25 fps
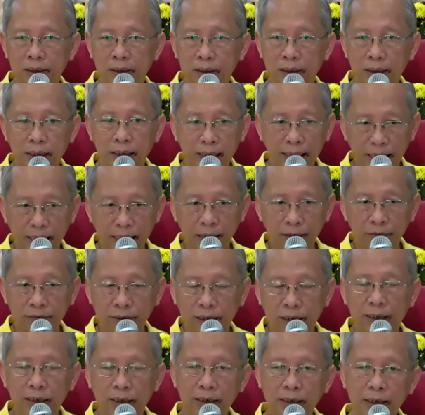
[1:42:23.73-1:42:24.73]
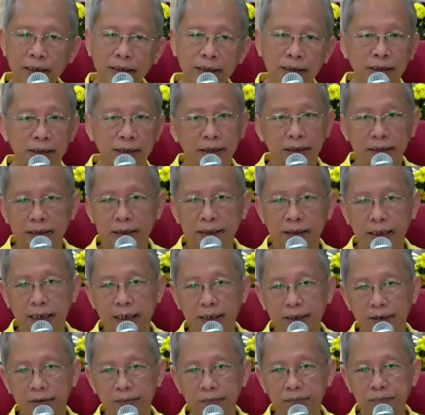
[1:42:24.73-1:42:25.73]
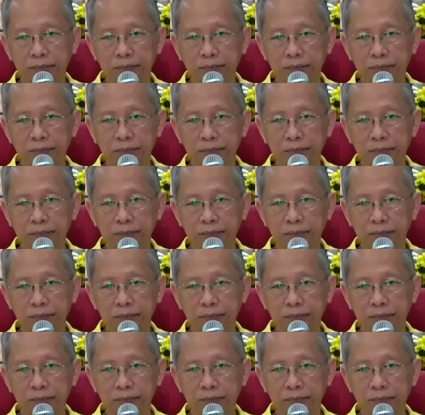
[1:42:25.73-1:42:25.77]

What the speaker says: they have that nature inside.